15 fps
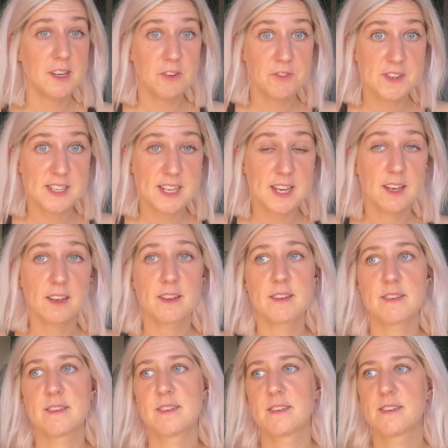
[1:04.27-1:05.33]

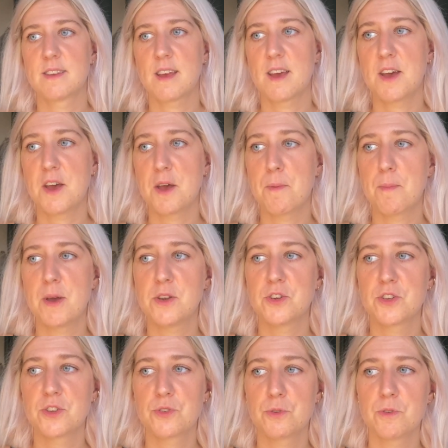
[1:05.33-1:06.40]
physics, and
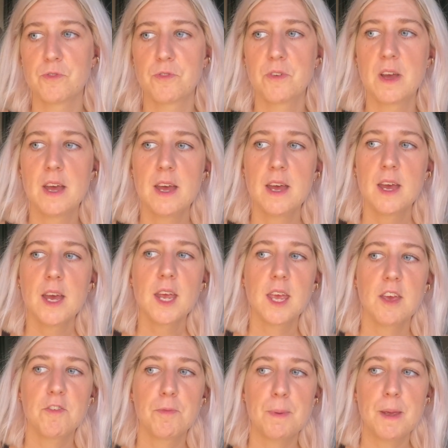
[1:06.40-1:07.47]
just sort of
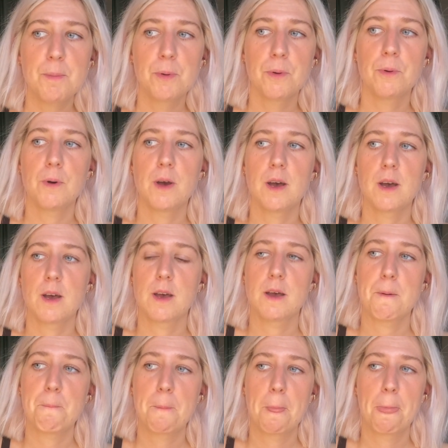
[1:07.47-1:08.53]
give people
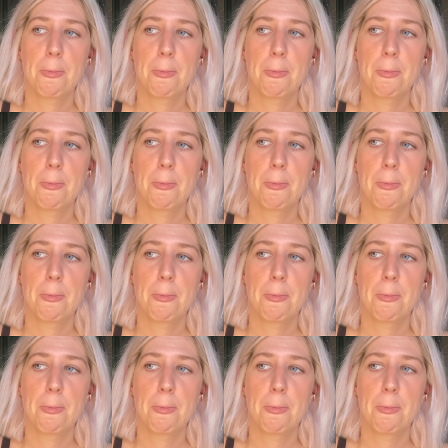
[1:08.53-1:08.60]
a